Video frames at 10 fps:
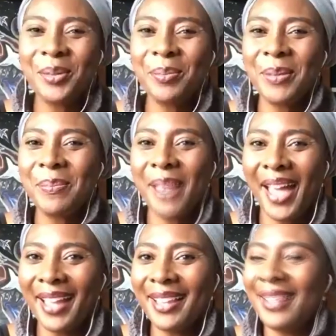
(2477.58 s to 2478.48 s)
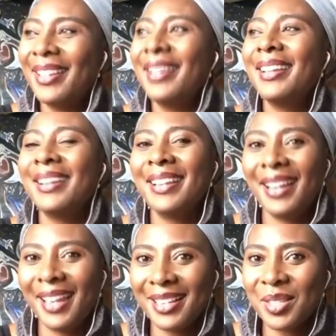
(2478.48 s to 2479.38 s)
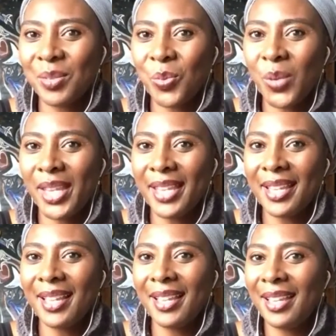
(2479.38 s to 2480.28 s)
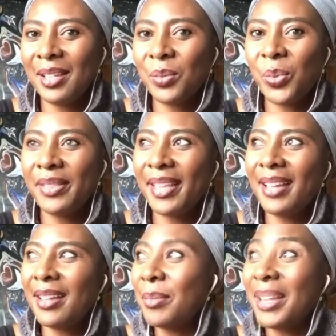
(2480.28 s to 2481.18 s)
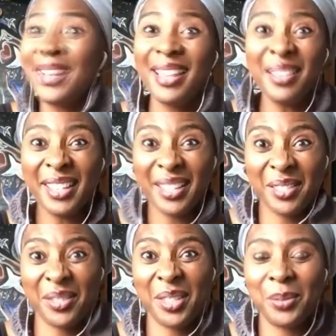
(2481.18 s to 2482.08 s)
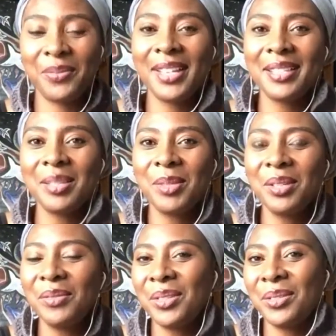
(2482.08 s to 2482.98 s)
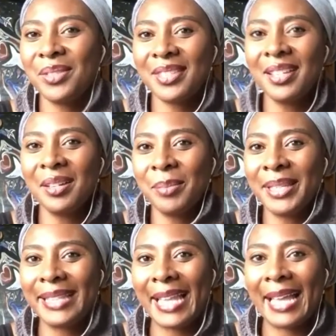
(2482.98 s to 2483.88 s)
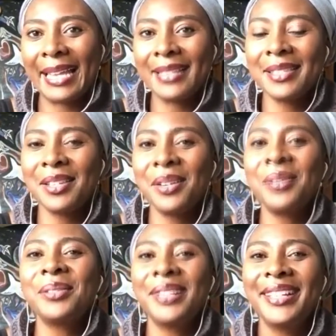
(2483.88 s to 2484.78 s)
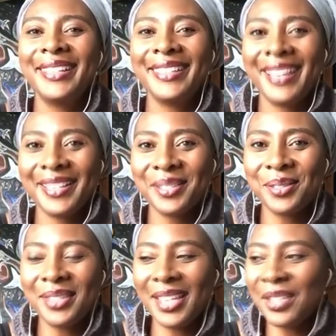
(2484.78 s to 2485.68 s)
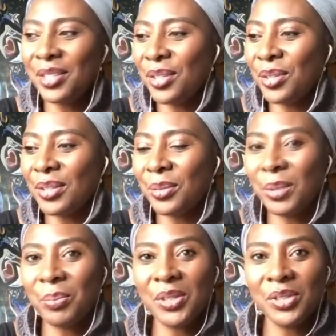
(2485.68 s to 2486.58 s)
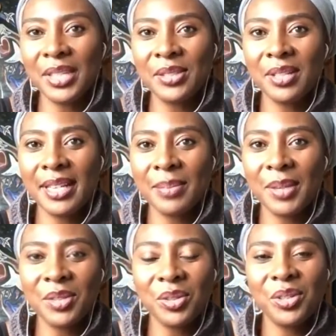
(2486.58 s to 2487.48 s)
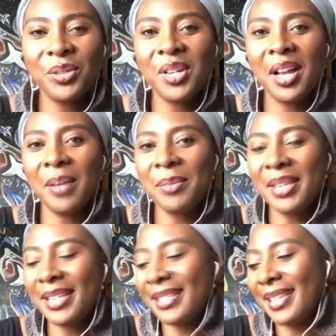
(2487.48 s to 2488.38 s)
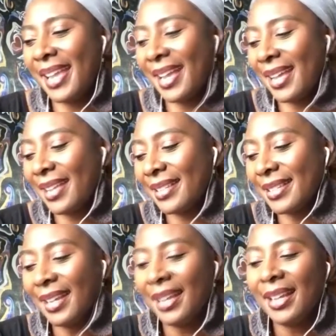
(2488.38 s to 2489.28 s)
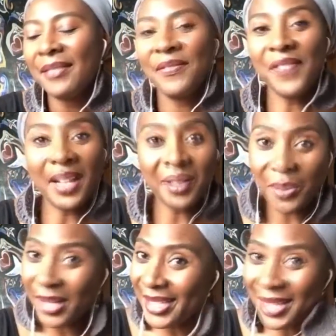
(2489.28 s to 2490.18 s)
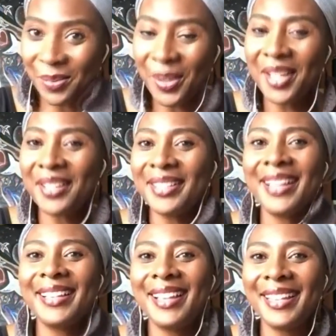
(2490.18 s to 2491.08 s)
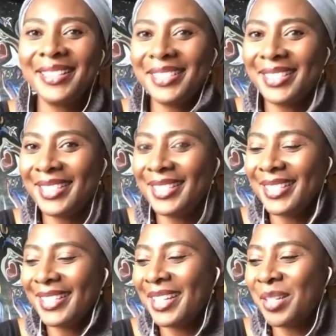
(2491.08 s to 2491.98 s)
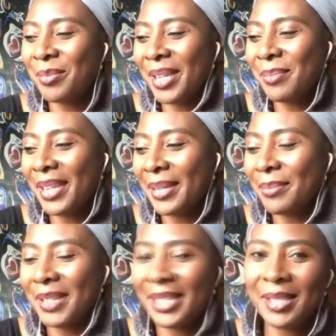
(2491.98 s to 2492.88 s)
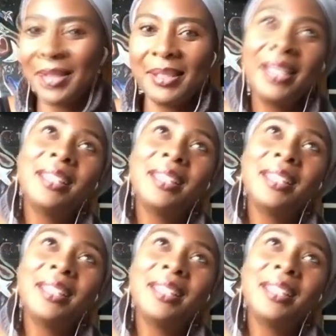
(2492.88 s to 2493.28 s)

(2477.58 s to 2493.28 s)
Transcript: will be back next week again with another interview. We've got some interviews in line. So stay tuned, and we appreciate you guys. Make sure you comment and follow us as well on IG at Making Money